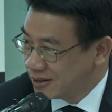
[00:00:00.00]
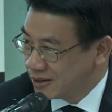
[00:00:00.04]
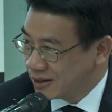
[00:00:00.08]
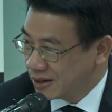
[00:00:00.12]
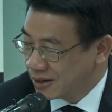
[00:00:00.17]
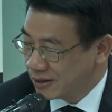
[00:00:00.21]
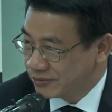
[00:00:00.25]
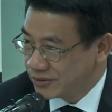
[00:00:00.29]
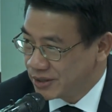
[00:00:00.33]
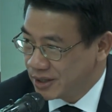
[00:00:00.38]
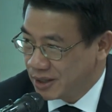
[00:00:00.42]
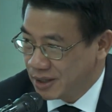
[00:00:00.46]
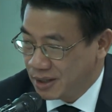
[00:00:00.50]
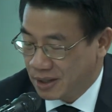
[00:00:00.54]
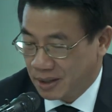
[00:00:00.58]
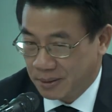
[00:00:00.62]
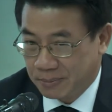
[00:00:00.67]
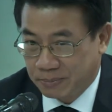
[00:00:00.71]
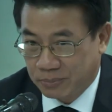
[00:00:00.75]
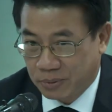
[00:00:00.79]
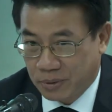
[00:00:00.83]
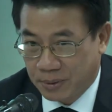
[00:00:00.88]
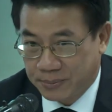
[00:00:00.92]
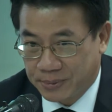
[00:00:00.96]
of the
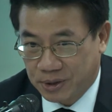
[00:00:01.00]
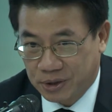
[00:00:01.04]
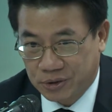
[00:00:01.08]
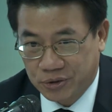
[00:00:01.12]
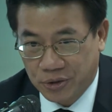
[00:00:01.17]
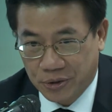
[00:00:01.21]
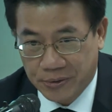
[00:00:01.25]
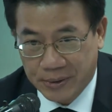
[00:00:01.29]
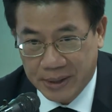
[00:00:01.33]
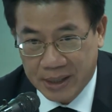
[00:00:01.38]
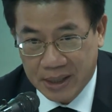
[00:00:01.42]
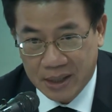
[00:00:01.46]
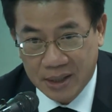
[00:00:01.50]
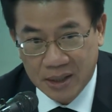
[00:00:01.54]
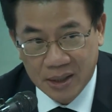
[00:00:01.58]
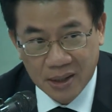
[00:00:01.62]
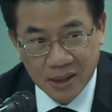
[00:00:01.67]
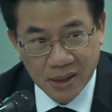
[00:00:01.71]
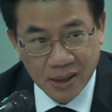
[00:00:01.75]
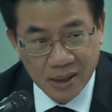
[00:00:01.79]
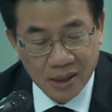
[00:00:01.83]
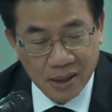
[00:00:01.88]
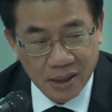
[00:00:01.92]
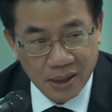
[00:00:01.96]
promontory
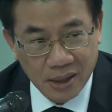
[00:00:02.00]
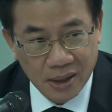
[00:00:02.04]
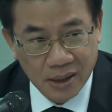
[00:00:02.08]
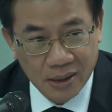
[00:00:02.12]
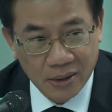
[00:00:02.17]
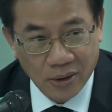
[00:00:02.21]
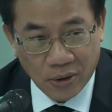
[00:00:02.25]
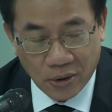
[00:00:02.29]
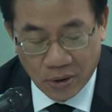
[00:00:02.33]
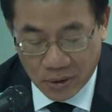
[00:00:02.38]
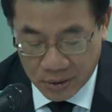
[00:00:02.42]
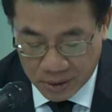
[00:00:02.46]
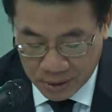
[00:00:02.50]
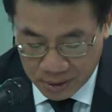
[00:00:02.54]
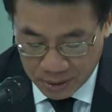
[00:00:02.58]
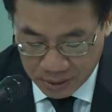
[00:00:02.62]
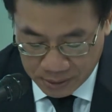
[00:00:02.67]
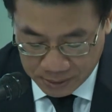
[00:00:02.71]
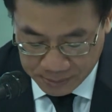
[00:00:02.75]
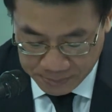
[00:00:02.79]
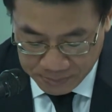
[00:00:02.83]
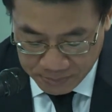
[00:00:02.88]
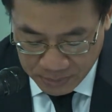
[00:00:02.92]
in order